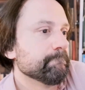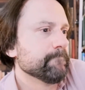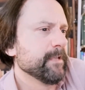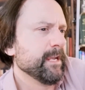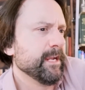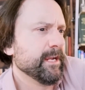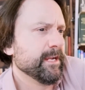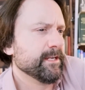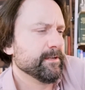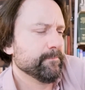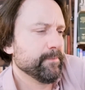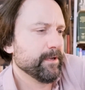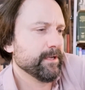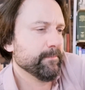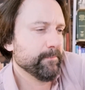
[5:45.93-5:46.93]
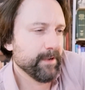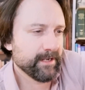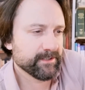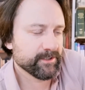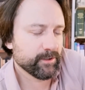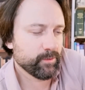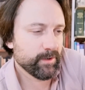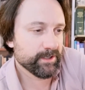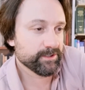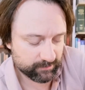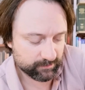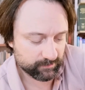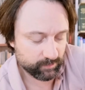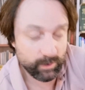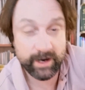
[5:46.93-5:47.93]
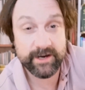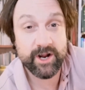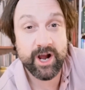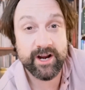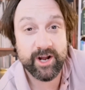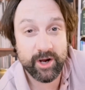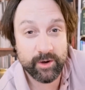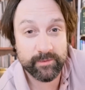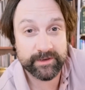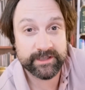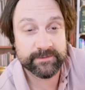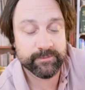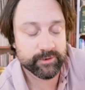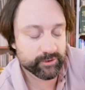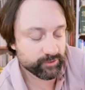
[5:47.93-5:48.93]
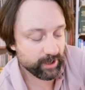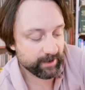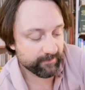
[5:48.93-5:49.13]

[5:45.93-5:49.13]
And it begs the question, why not always prescribe